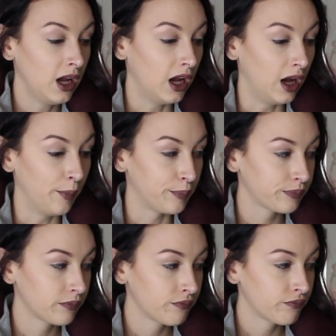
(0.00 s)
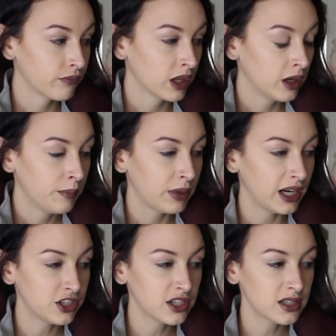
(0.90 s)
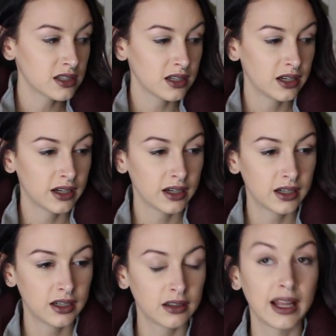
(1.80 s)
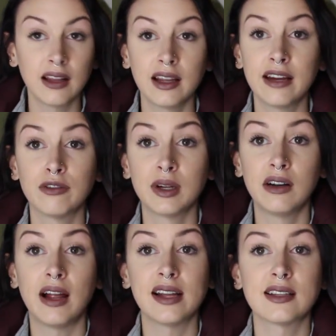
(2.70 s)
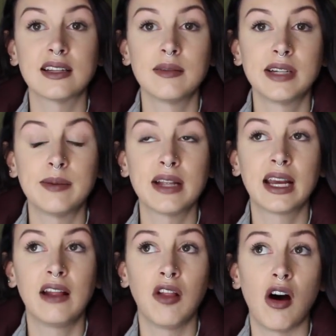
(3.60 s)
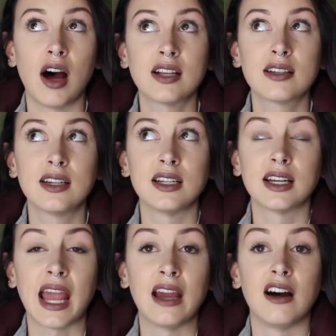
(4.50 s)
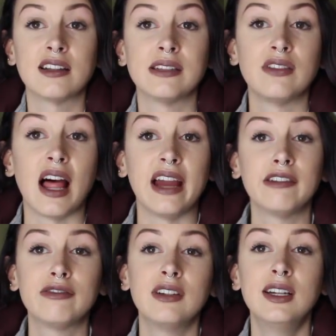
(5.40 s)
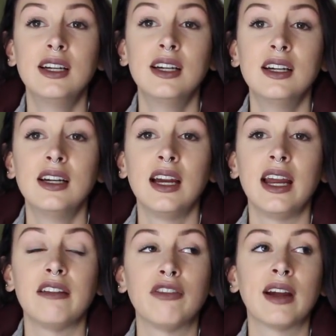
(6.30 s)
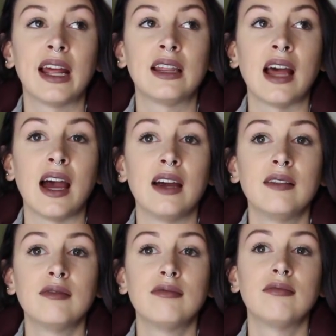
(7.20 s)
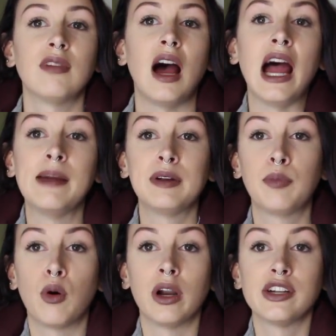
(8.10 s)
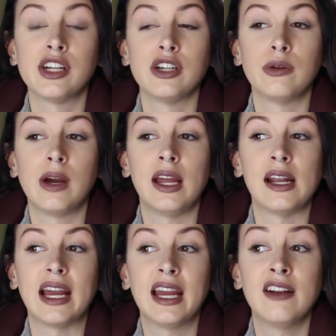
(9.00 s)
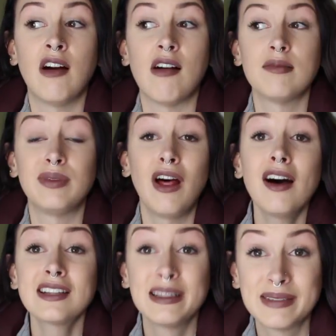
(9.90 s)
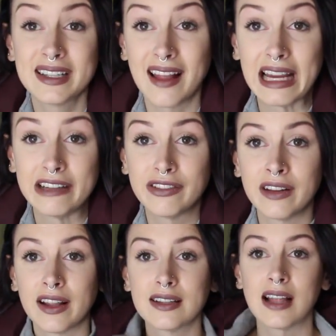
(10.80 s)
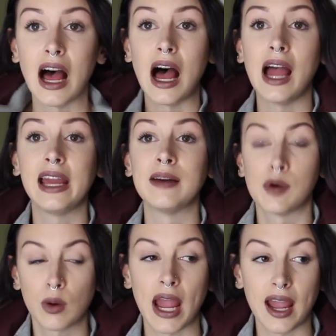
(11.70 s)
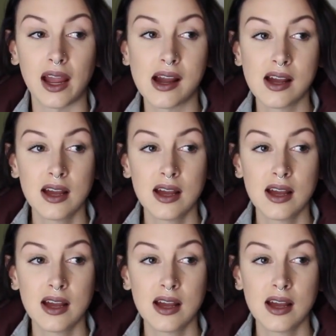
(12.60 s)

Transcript: But I just lately have realized that sometimes I get lost in the chaos of life and forget that I am important too, and I cannot blossom in life unless I am okay.